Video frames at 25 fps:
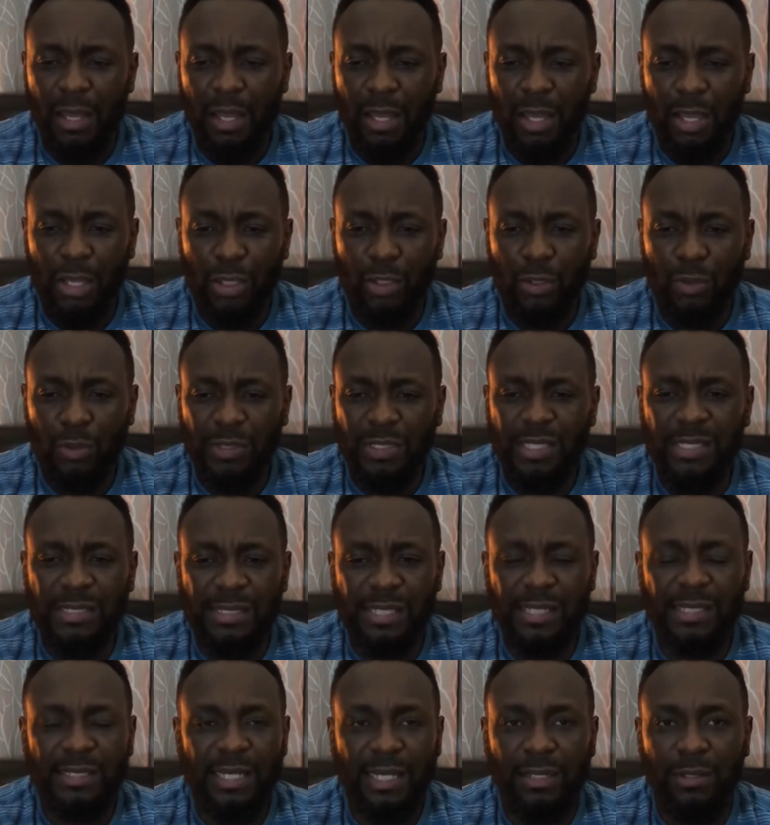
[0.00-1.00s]
These
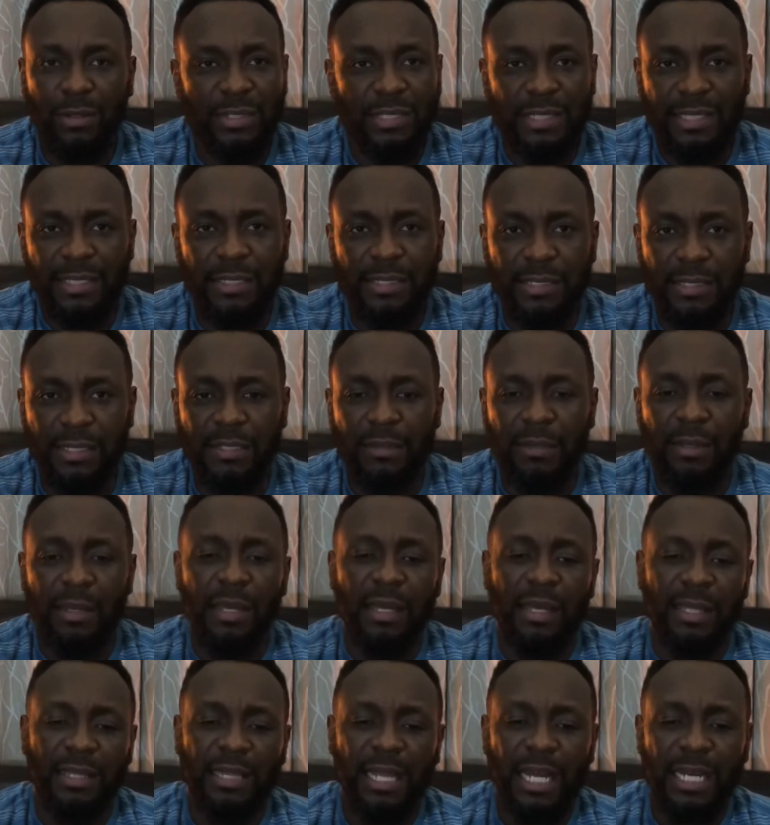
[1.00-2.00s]
things are not easy.
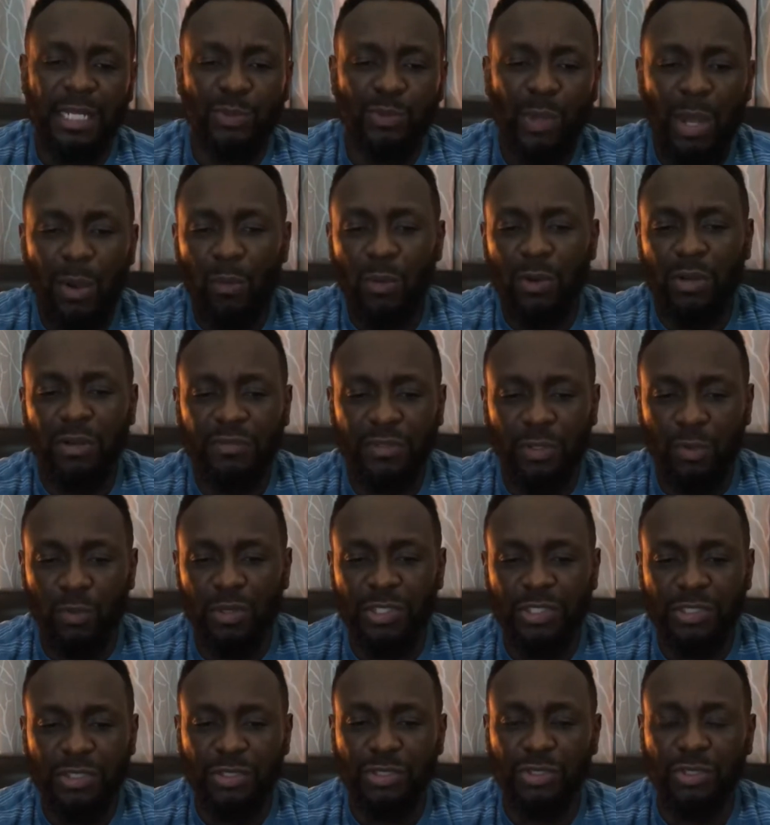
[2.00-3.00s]
That is why one of the
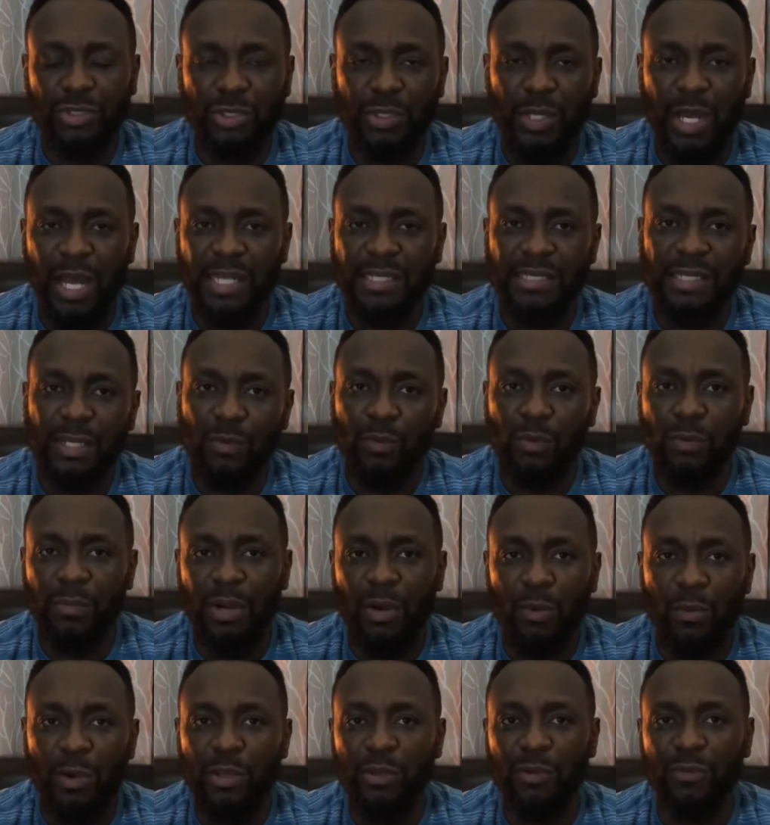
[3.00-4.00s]
questions you should ask a woman
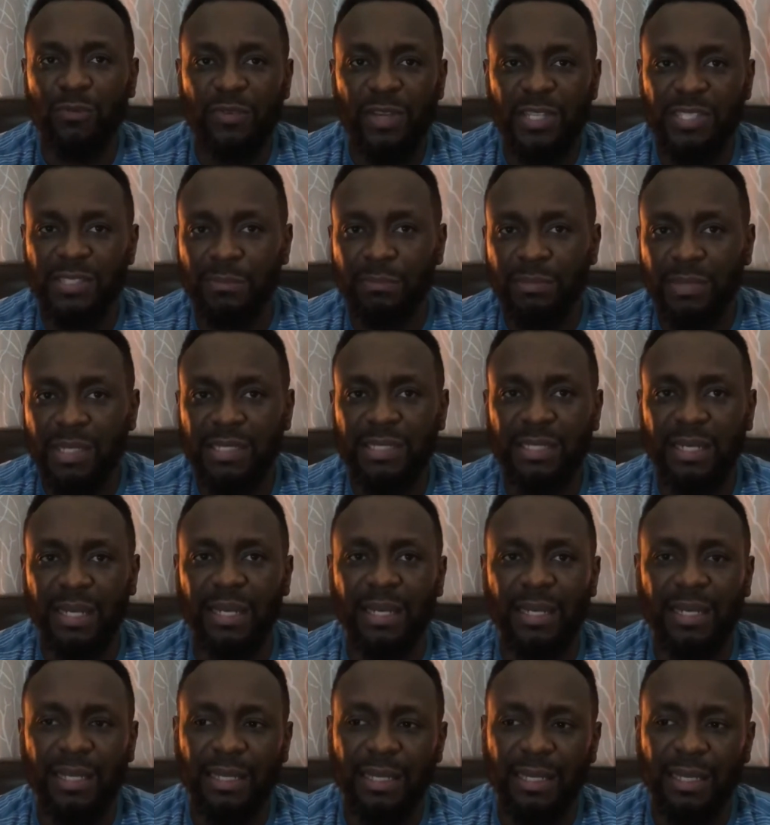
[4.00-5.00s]
when you first meet her
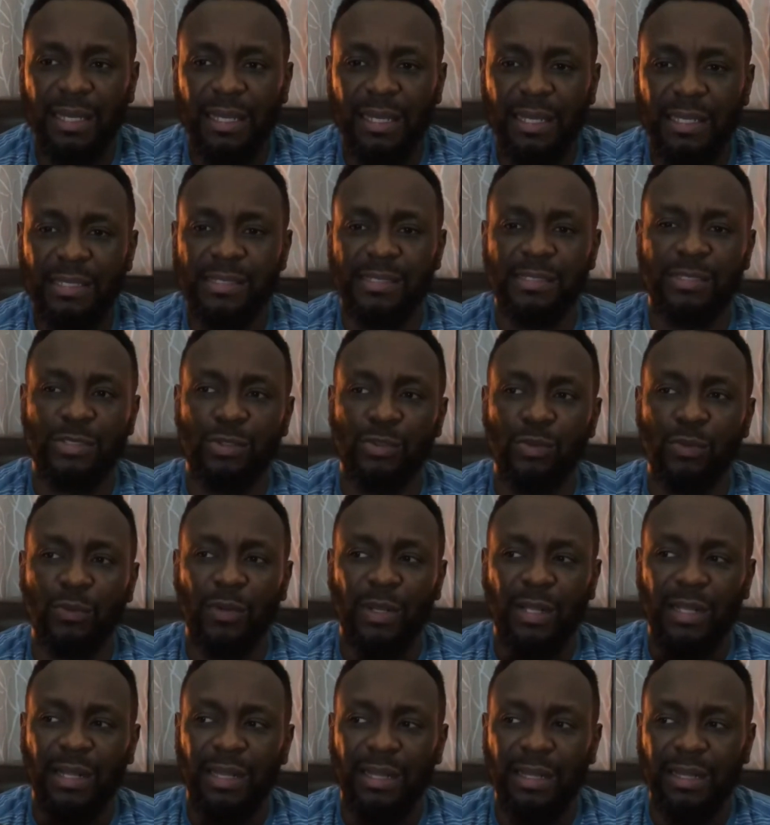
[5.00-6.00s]
is to
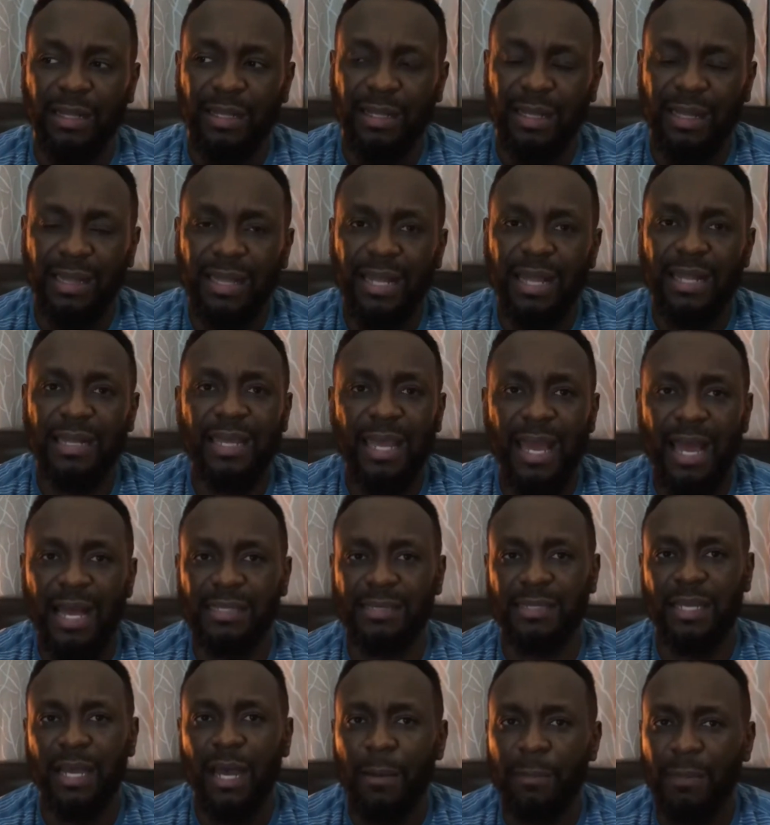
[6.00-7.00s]
clearly ask
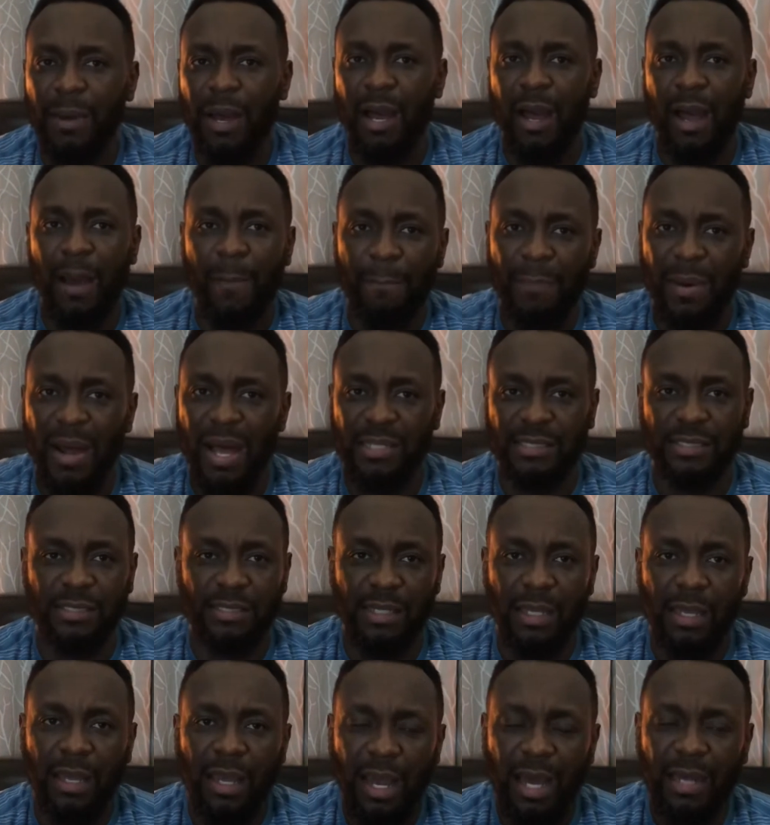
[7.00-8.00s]
her about her past
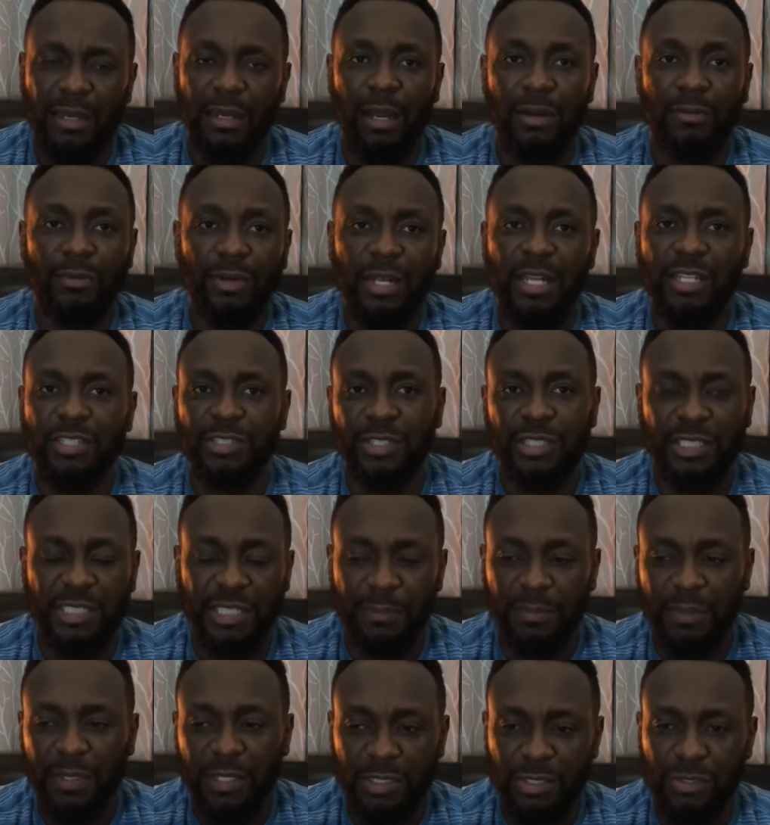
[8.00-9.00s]
and her relationship
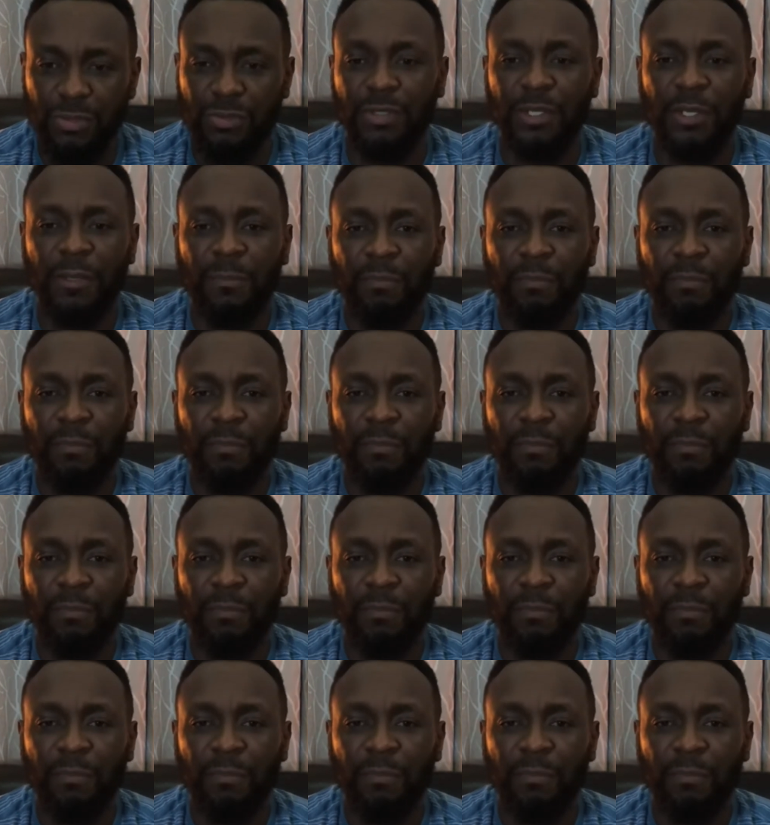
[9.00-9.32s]
history.